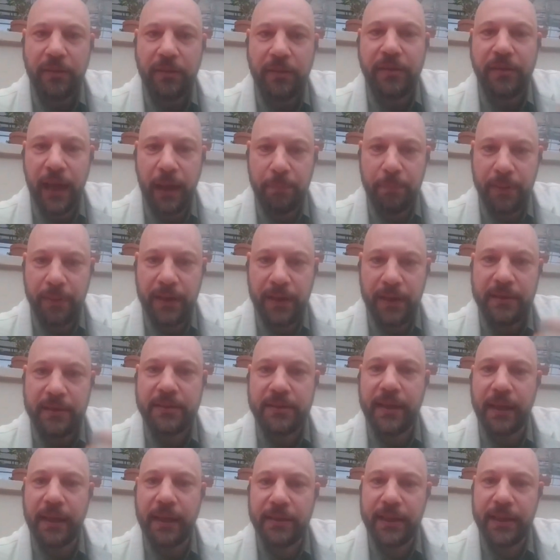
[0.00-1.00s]
that an app
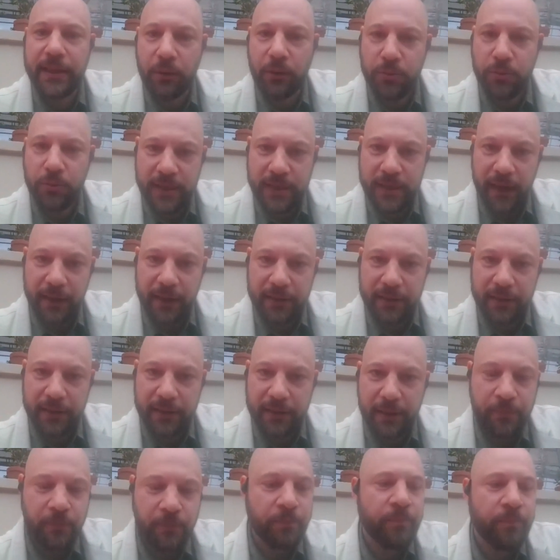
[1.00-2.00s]
is sending
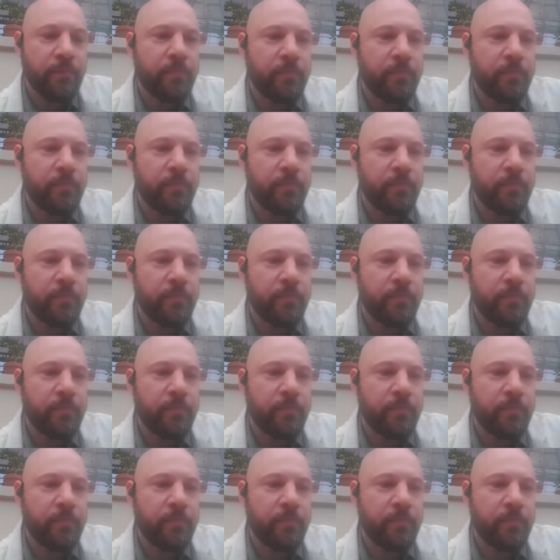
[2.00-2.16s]
outside.